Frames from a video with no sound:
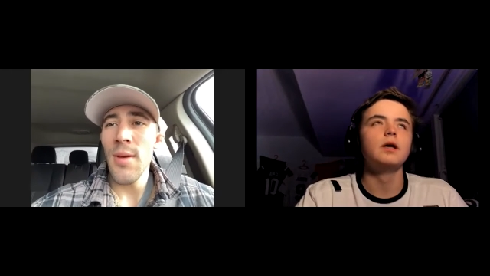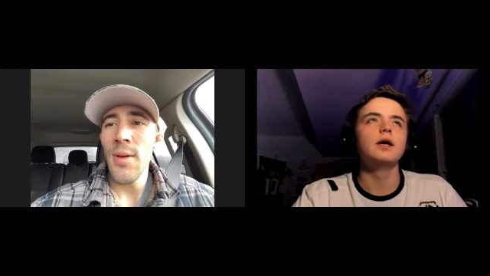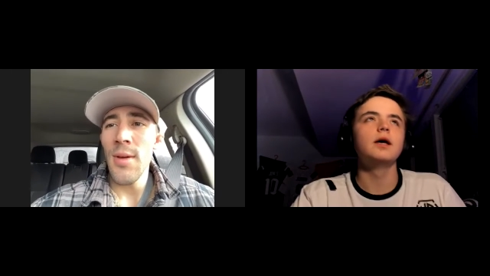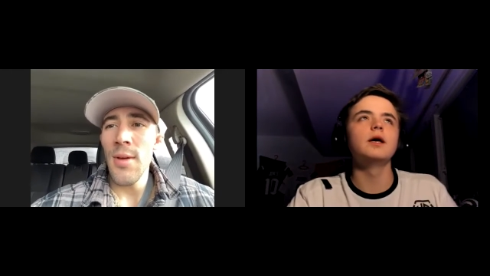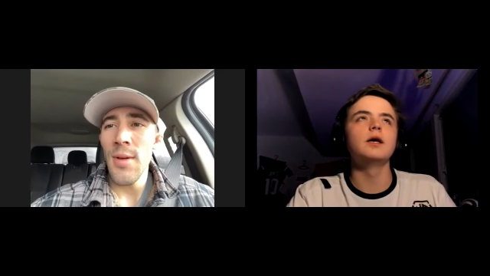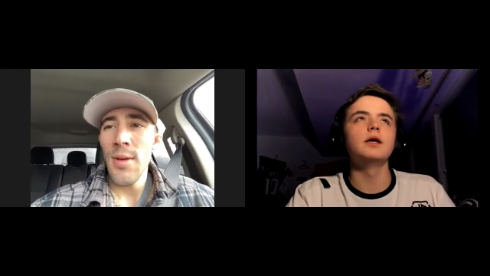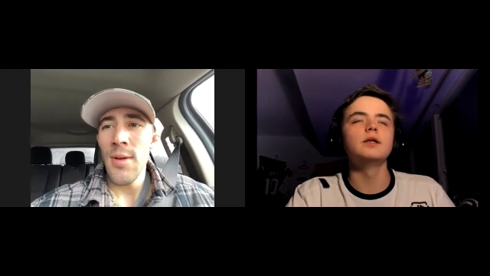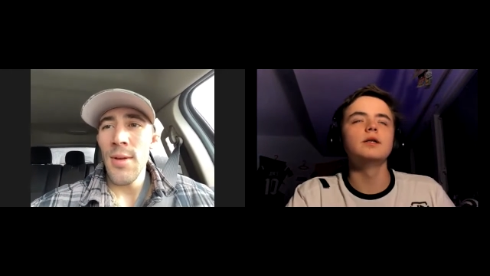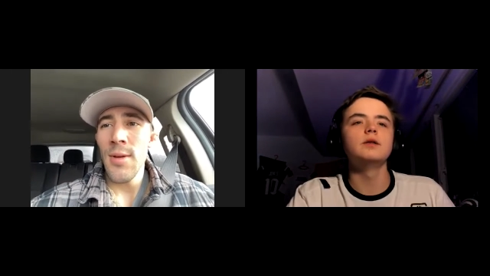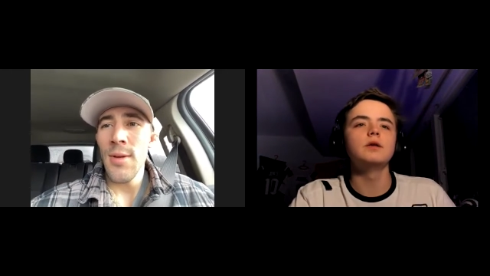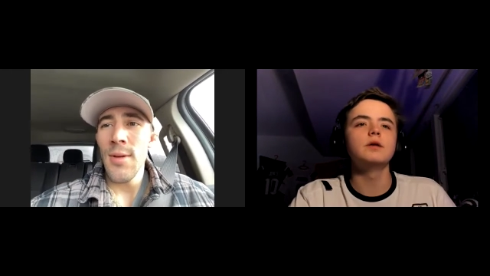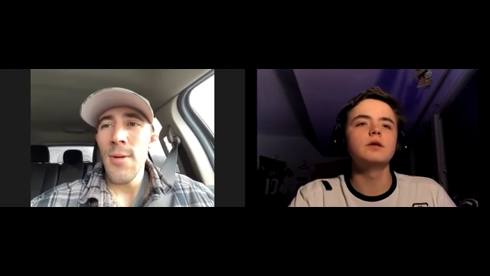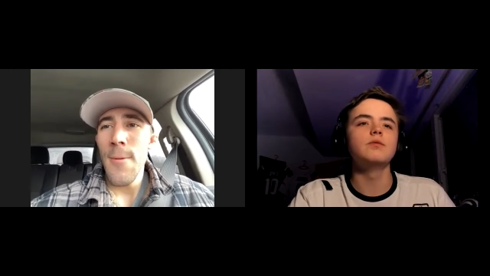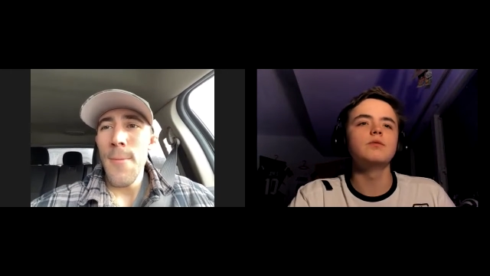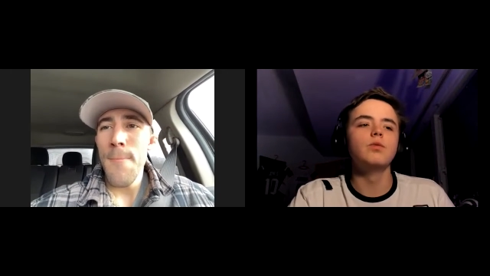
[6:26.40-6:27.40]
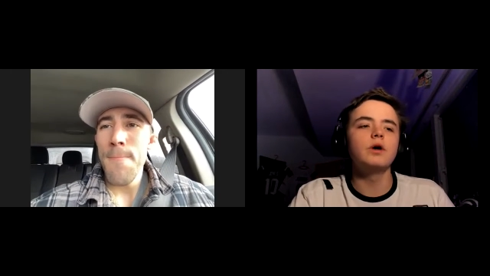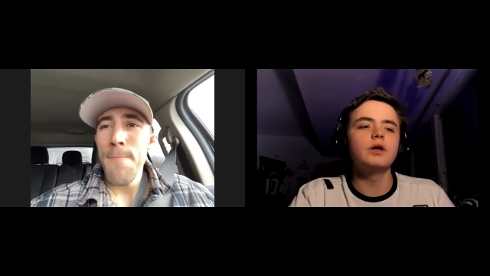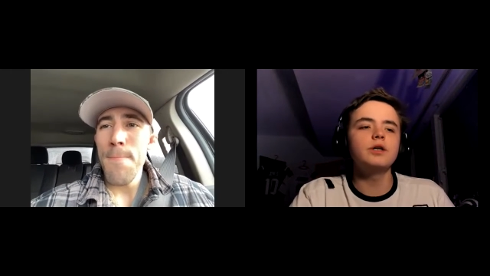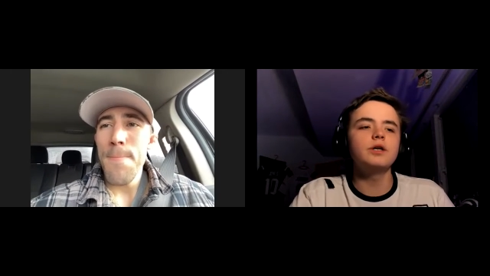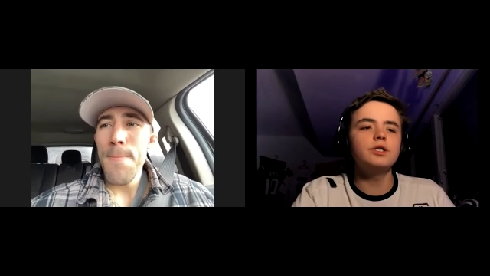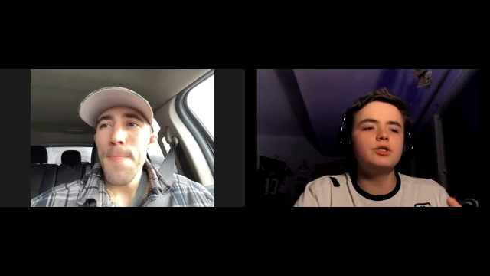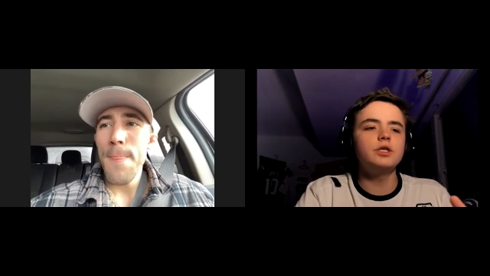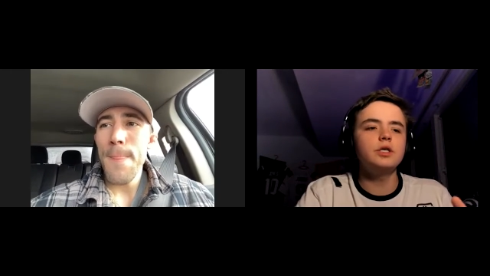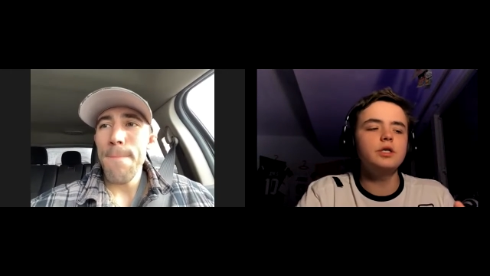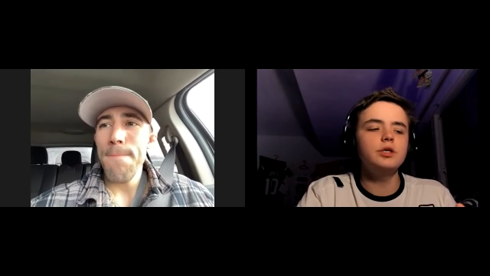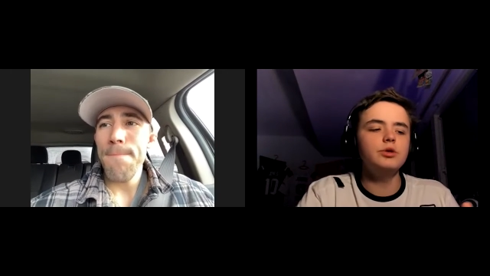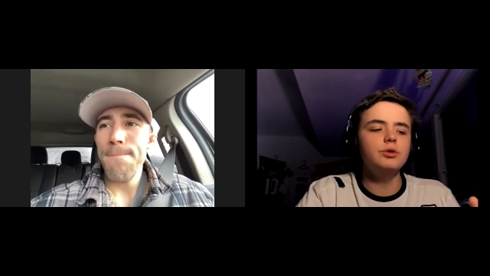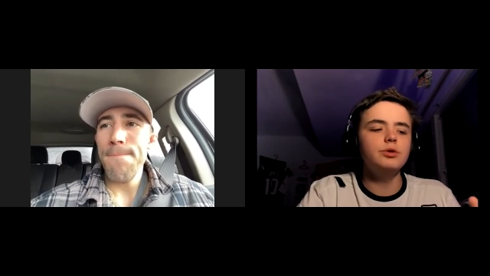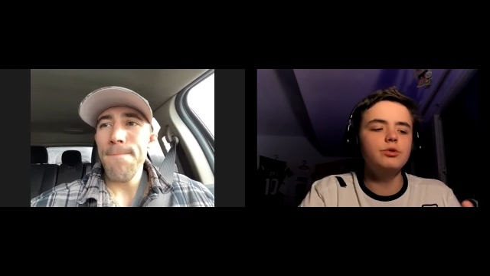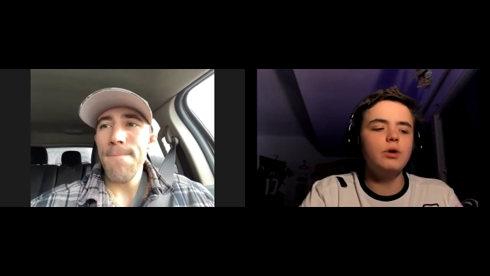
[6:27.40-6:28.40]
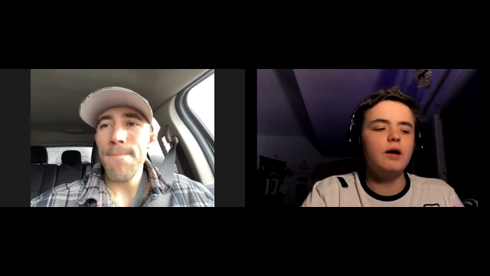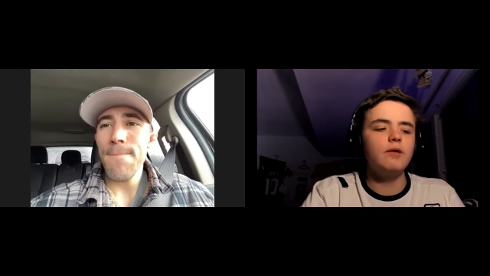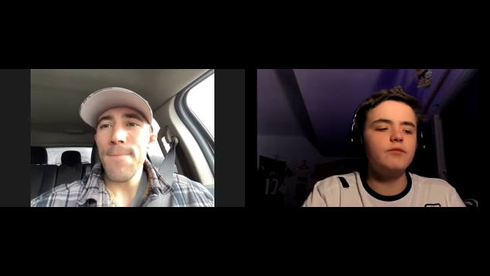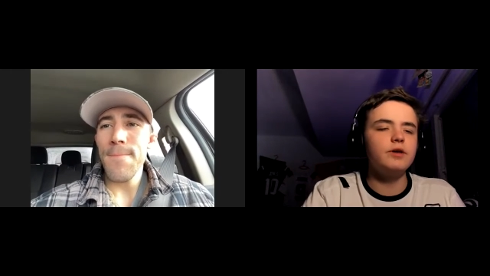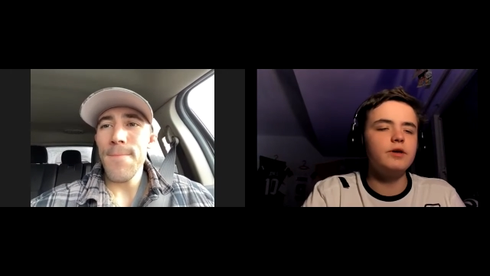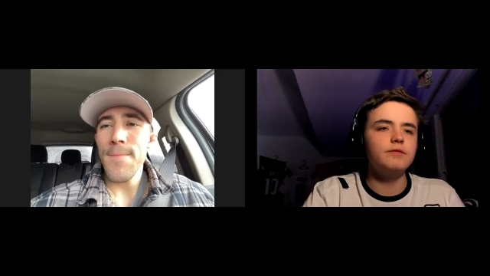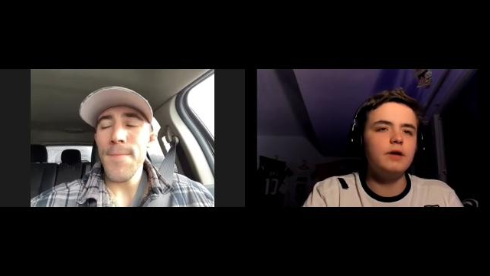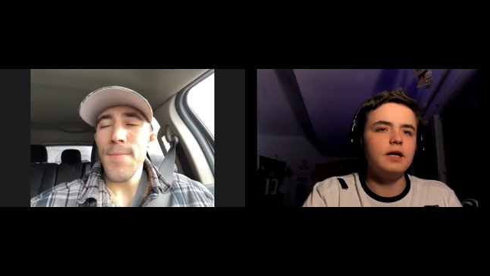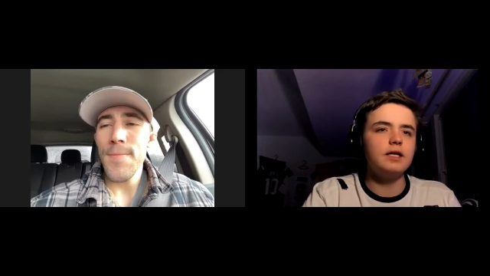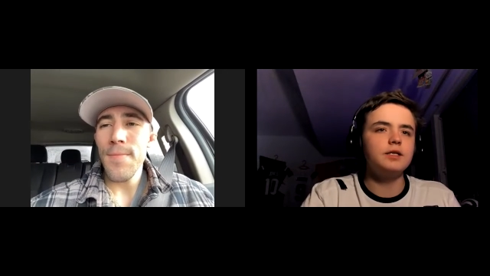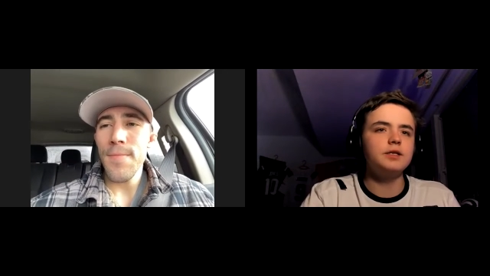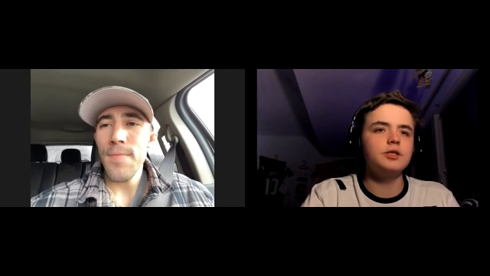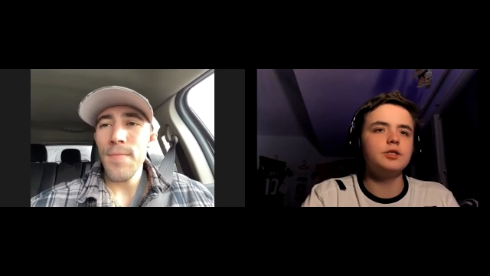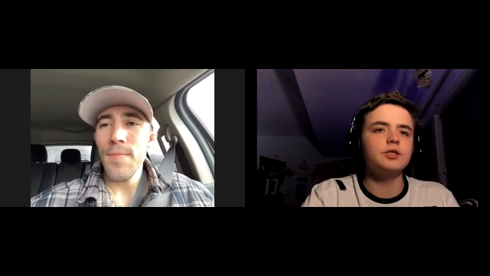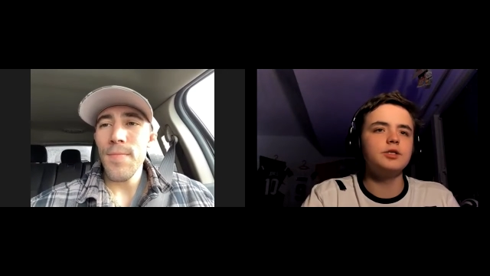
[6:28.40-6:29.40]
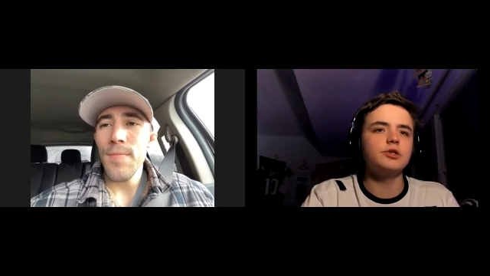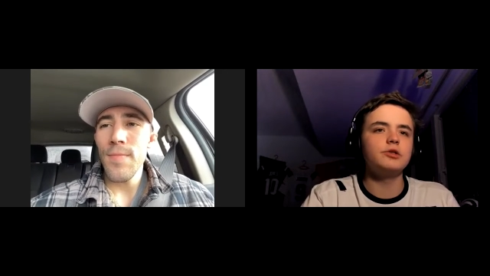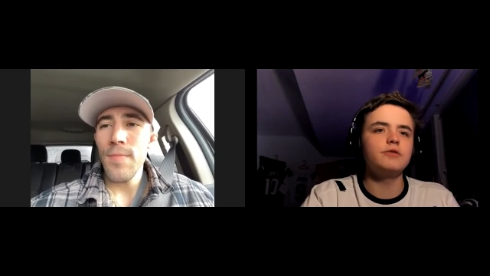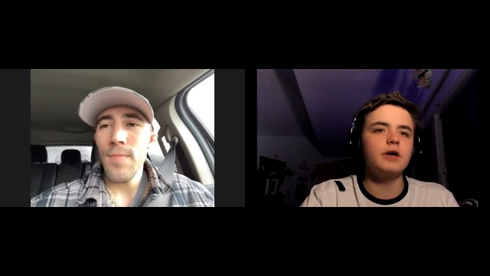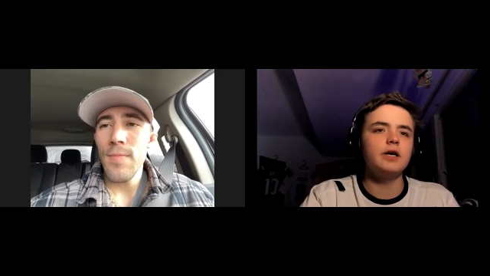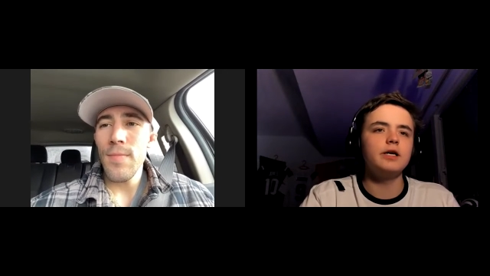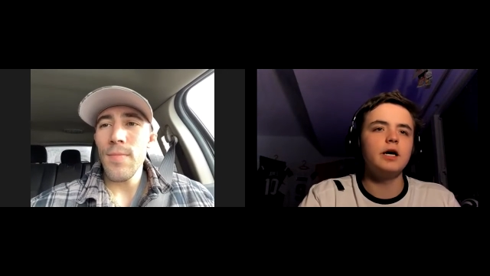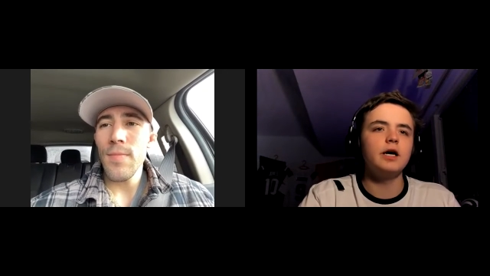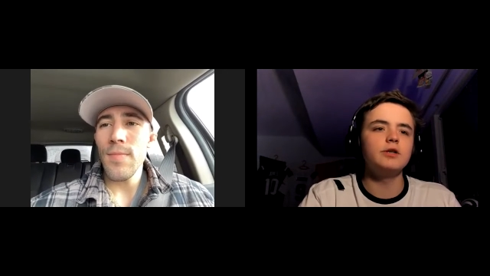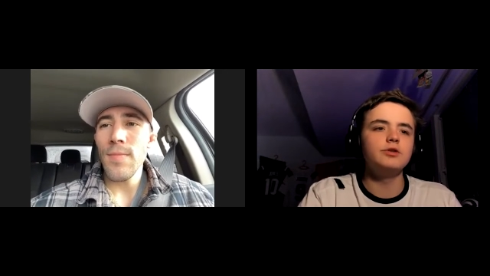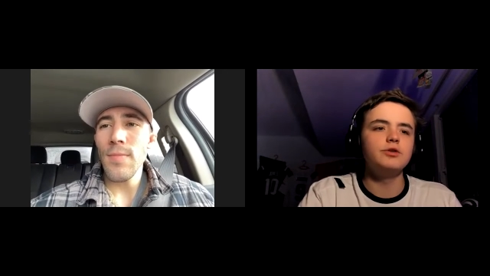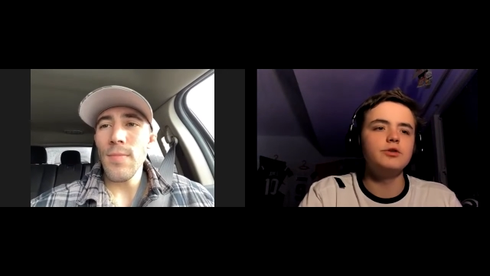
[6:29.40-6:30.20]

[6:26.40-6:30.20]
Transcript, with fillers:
Speaker 1: And where do you see you have the advantages in this fight, and how do you